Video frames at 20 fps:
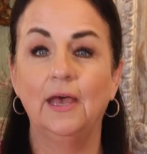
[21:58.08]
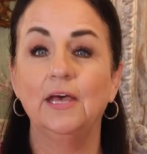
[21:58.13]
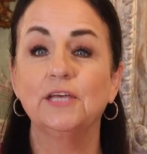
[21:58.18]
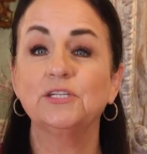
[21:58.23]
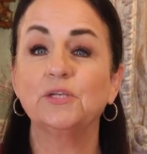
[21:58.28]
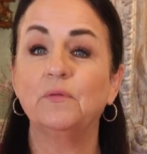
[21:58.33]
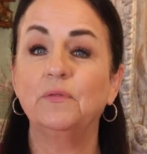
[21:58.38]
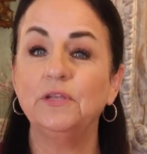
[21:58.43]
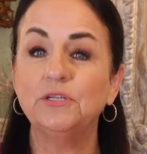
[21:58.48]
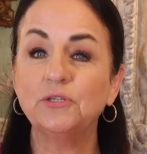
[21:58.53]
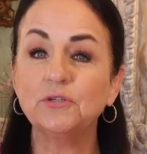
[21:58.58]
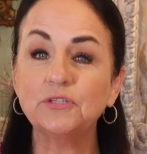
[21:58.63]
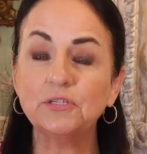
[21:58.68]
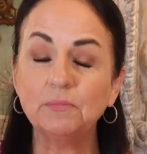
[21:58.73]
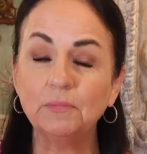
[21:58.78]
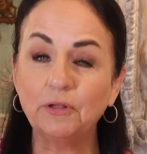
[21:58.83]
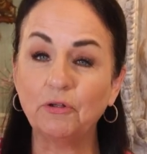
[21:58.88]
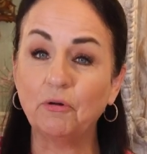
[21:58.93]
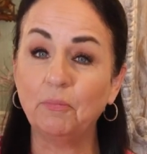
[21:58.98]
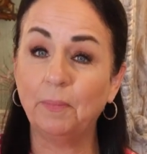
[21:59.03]
So these are
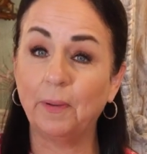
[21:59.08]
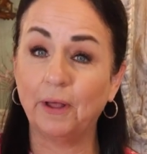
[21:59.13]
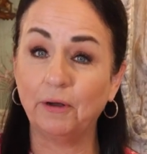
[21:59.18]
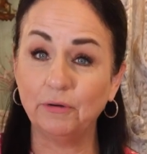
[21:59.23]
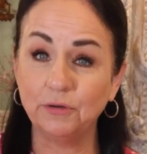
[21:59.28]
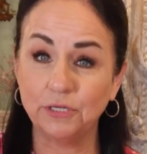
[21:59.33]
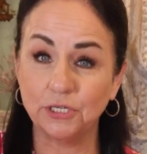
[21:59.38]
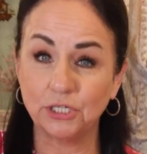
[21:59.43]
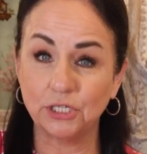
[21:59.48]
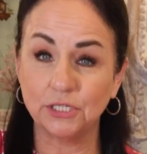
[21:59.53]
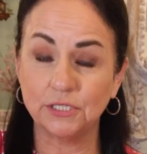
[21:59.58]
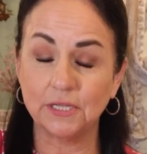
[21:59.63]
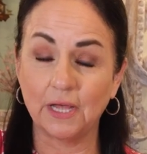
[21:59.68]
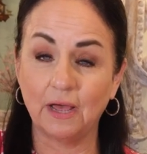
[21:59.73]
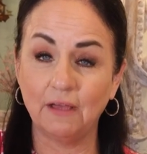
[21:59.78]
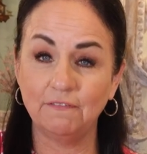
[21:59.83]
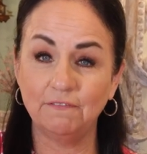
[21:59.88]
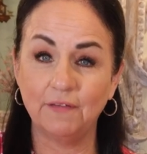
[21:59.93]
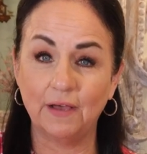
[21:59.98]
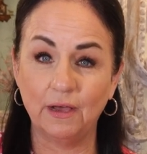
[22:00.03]
some little butter dishes
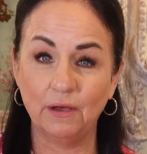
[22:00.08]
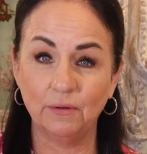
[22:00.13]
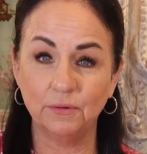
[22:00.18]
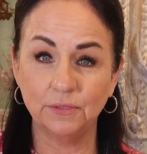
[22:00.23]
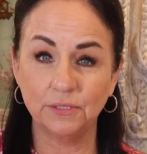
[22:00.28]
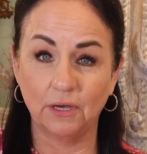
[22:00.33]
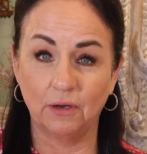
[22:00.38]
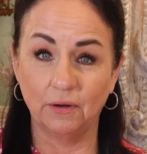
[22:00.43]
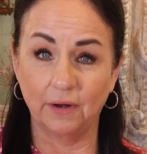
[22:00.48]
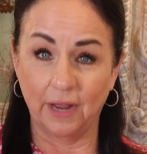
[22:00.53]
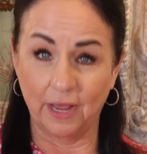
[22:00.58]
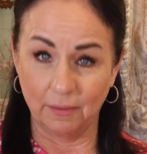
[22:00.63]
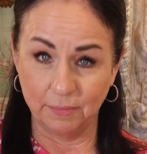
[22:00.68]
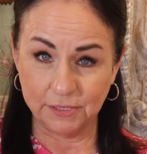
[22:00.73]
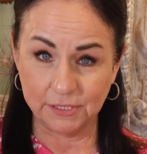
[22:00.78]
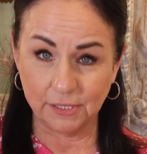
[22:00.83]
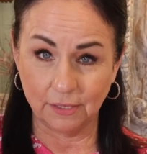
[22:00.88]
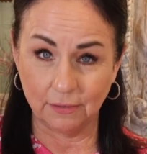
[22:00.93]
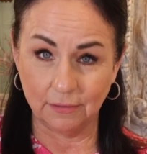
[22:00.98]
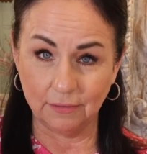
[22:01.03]
I found on
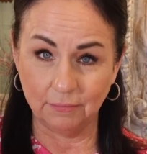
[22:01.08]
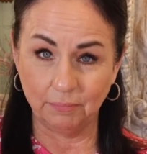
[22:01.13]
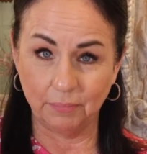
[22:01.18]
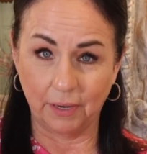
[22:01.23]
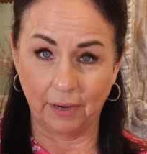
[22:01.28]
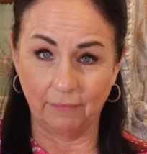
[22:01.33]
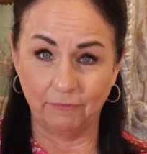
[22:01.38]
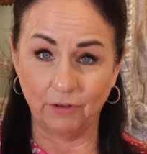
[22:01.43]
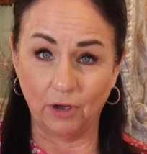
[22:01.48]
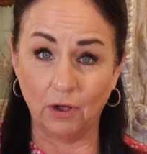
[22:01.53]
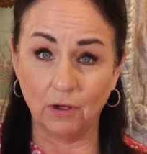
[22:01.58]
Amazon, but I've